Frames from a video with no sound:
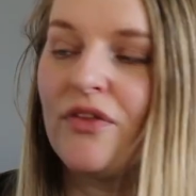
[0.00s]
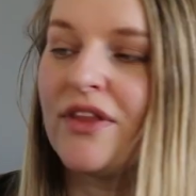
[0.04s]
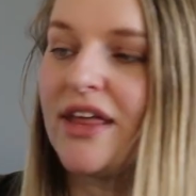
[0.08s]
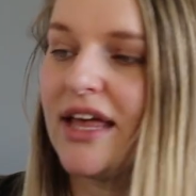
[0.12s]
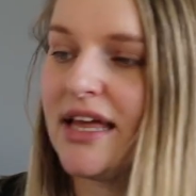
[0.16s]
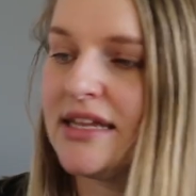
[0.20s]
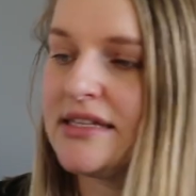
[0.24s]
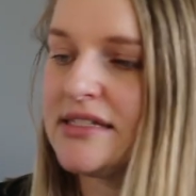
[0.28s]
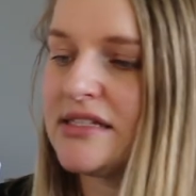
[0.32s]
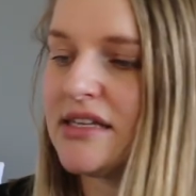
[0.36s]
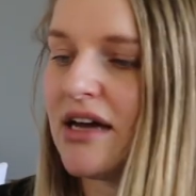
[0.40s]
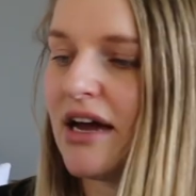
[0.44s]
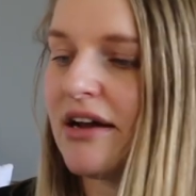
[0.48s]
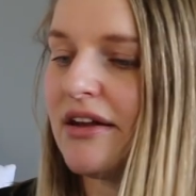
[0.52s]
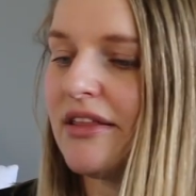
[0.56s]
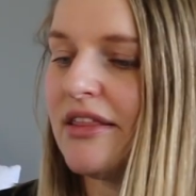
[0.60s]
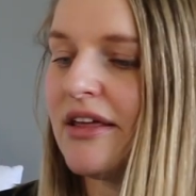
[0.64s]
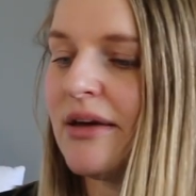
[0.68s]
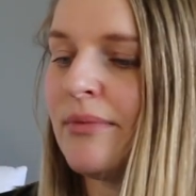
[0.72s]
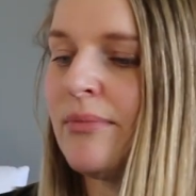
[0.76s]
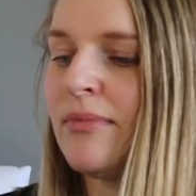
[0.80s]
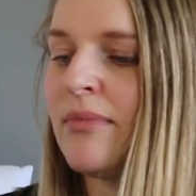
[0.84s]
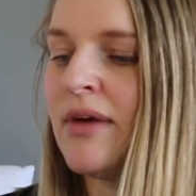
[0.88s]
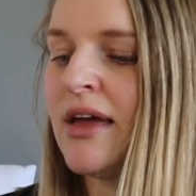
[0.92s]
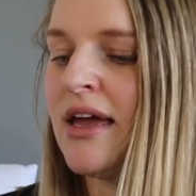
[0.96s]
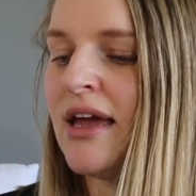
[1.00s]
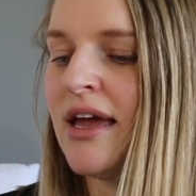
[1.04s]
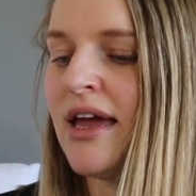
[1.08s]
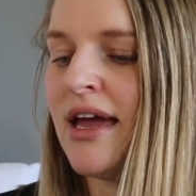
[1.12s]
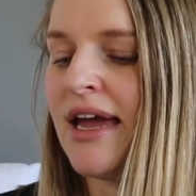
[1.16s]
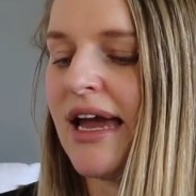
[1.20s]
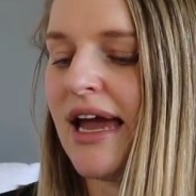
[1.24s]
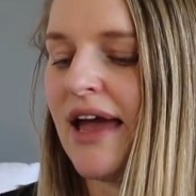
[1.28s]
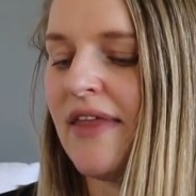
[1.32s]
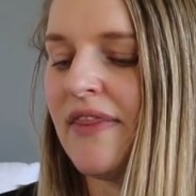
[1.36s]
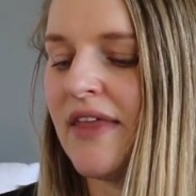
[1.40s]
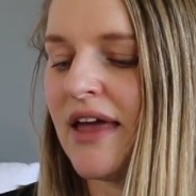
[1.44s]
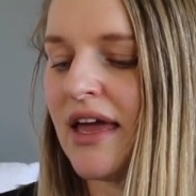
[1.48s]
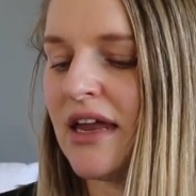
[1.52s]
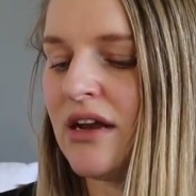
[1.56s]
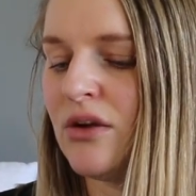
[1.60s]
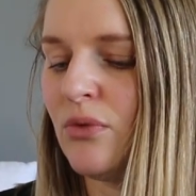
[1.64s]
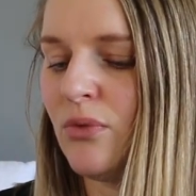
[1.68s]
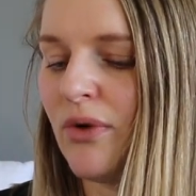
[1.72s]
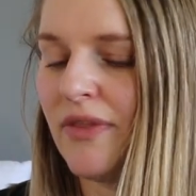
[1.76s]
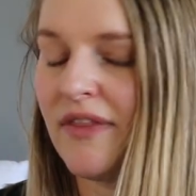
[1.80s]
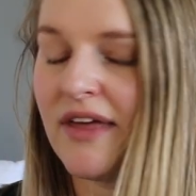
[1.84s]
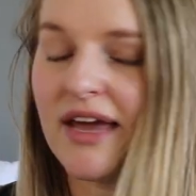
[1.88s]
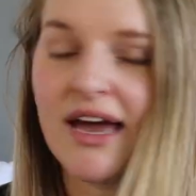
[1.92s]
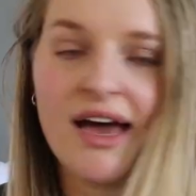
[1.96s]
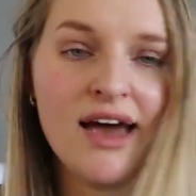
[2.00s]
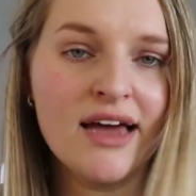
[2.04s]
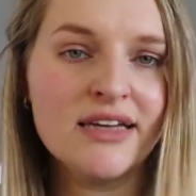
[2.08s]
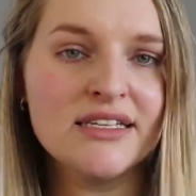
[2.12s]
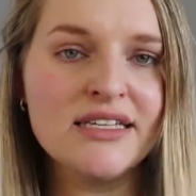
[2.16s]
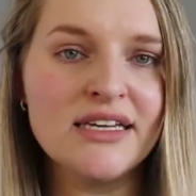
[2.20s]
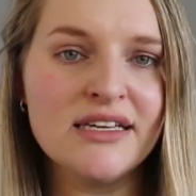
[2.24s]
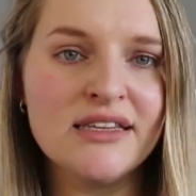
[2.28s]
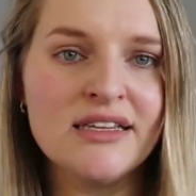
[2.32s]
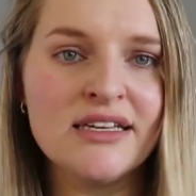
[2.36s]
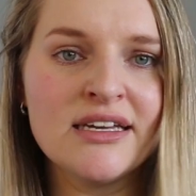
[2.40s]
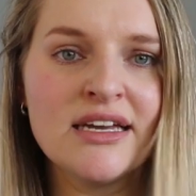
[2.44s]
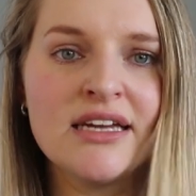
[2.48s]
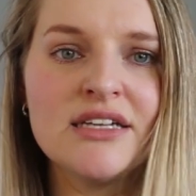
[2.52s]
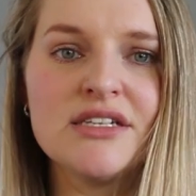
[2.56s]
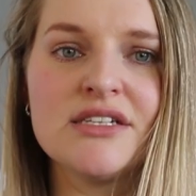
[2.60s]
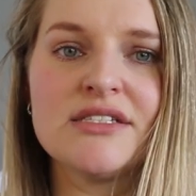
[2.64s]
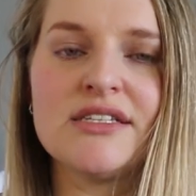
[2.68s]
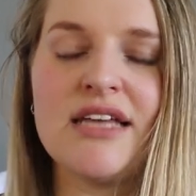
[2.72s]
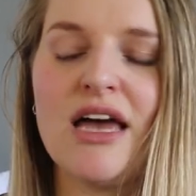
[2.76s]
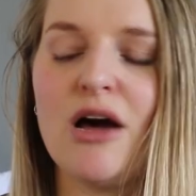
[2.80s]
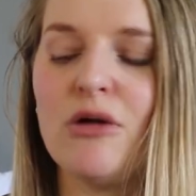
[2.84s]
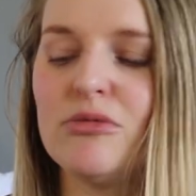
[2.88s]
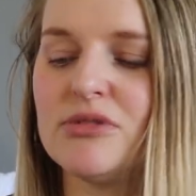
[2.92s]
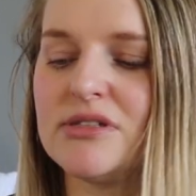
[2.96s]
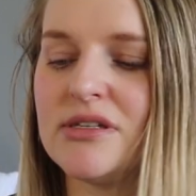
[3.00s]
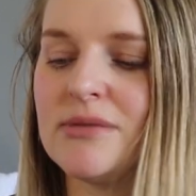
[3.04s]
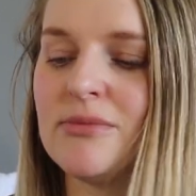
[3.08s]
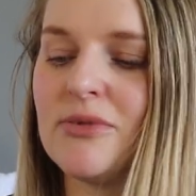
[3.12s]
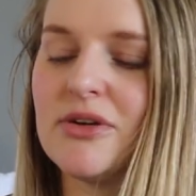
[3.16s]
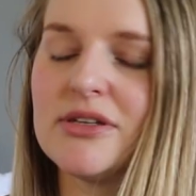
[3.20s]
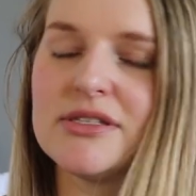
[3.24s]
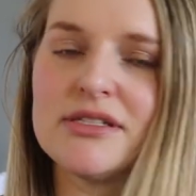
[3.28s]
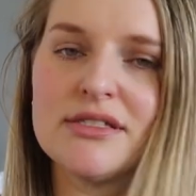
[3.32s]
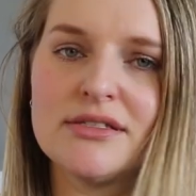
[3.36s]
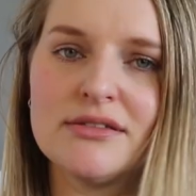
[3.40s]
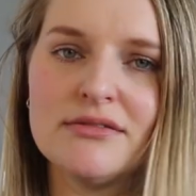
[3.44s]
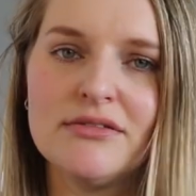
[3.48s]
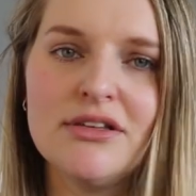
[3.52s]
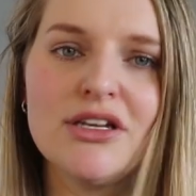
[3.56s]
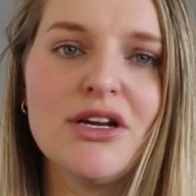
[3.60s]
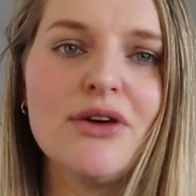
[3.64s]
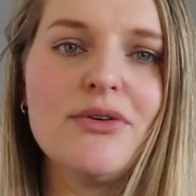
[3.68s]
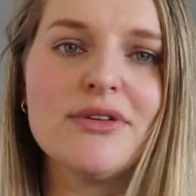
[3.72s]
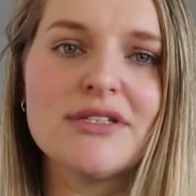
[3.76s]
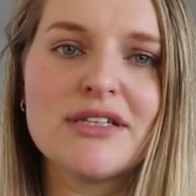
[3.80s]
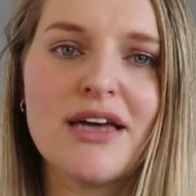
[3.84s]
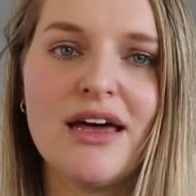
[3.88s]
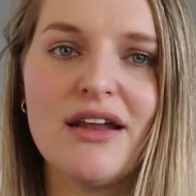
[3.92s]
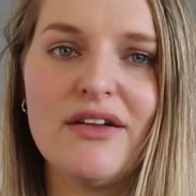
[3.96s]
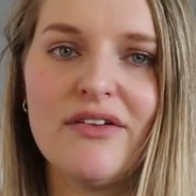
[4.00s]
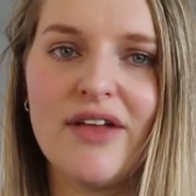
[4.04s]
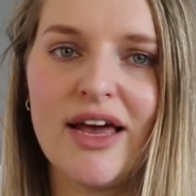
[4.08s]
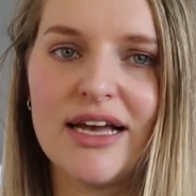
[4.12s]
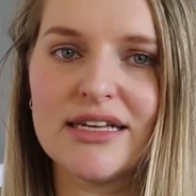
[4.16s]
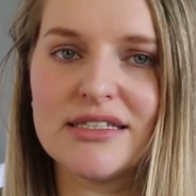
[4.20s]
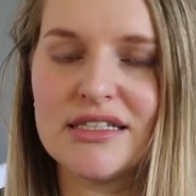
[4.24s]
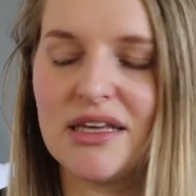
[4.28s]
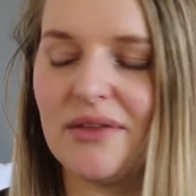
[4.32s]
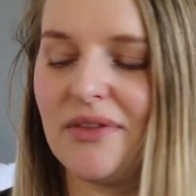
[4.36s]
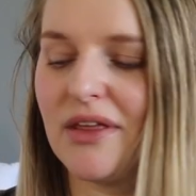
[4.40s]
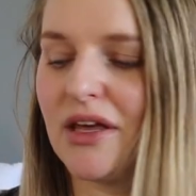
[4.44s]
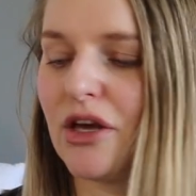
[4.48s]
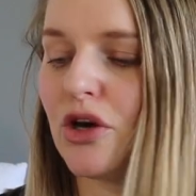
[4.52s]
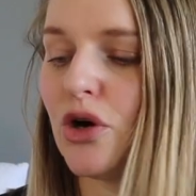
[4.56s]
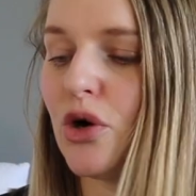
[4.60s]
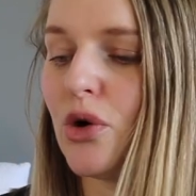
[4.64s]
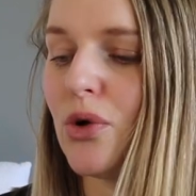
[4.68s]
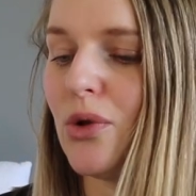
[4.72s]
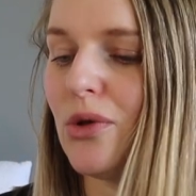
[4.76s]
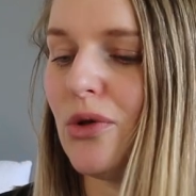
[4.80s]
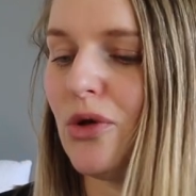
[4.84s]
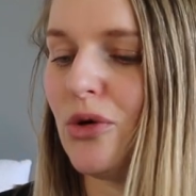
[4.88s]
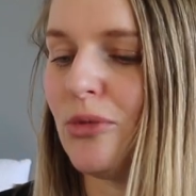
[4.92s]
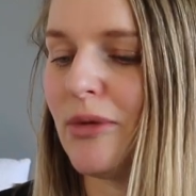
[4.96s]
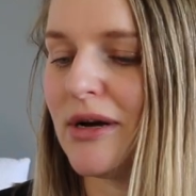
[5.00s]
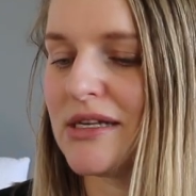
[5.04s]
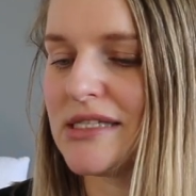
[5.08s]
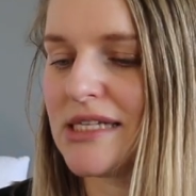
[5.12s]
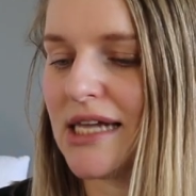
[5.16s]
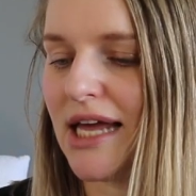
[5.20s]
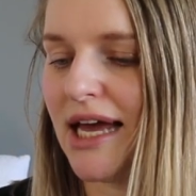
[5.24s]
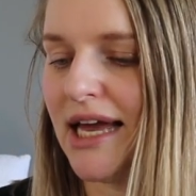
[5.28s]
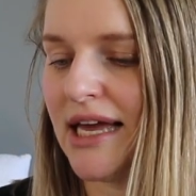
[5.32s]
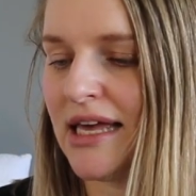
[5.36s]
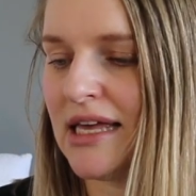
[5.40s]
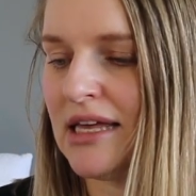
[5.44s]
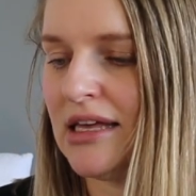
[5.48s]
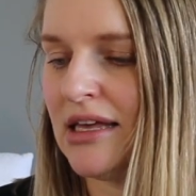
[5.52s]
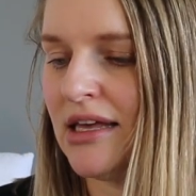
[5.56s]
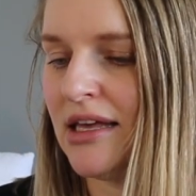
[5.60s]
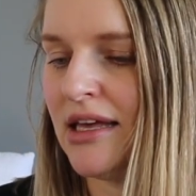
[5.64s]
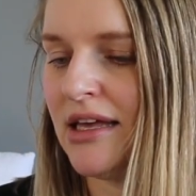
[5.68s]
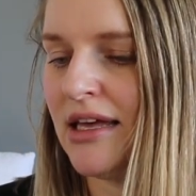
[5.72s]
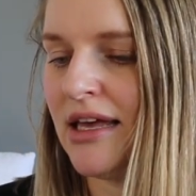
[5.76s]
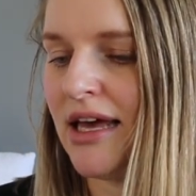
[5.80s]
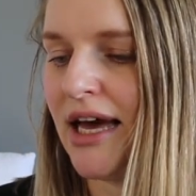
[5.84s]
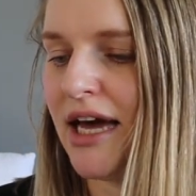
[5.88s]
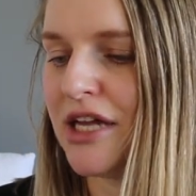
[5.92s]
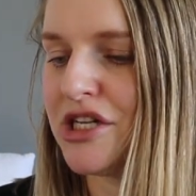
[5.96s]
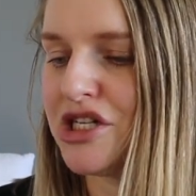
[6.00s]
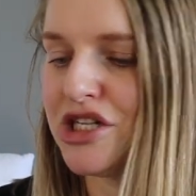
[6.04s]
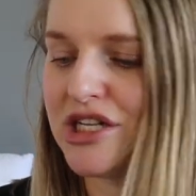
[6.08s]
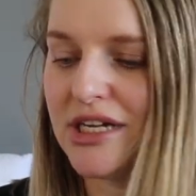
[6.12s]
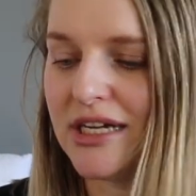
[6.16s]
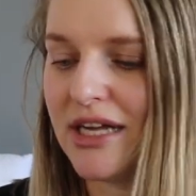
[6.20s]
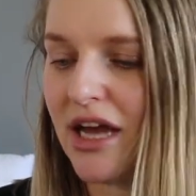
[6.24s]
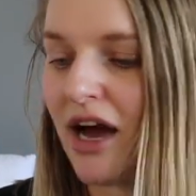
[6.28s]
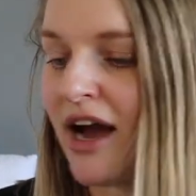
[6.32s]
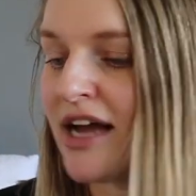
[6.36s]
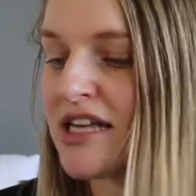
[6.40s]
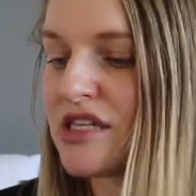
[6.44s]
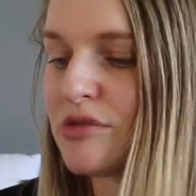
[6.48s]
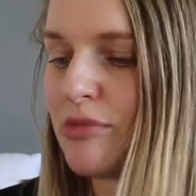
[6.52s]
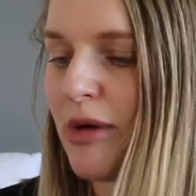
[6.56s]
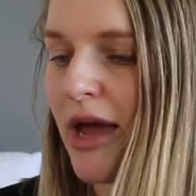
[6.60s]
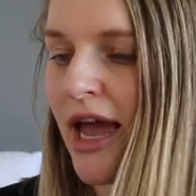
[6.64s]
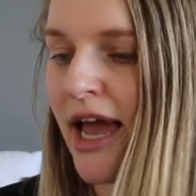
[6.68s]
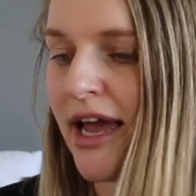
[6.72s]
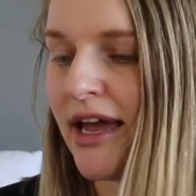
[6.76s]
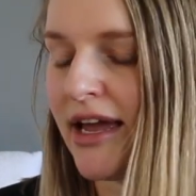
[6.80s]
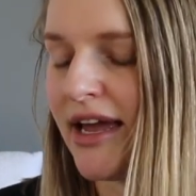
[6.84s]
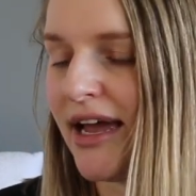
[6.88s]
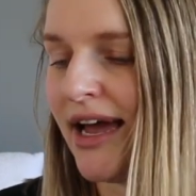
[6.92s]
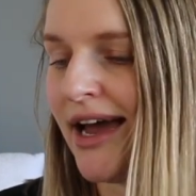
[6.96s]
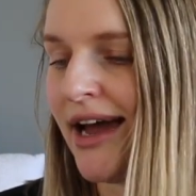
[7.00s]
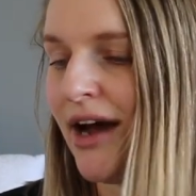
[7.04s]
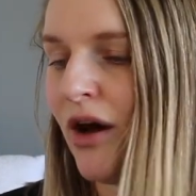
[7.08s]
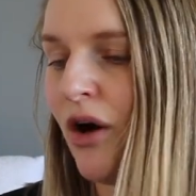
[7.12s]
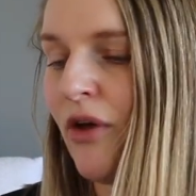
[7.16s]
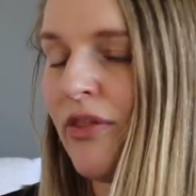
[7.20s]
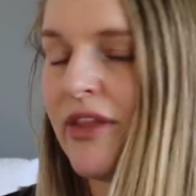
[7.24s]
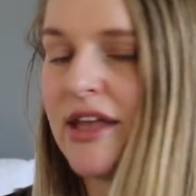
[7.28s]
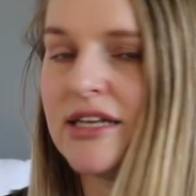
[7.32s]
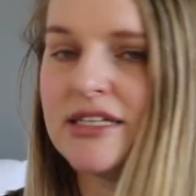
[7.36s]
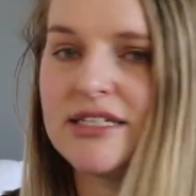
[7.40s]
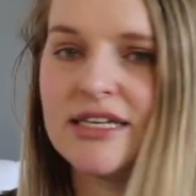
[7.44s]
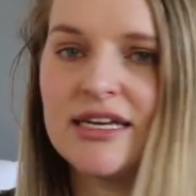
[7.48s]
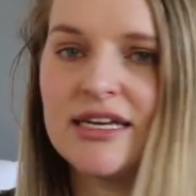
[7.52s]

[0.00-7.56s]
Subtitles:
the inside of them, and then when they are teething, it just helps them because, you know, it's kind of like something cool, almost like a chili ice pack on their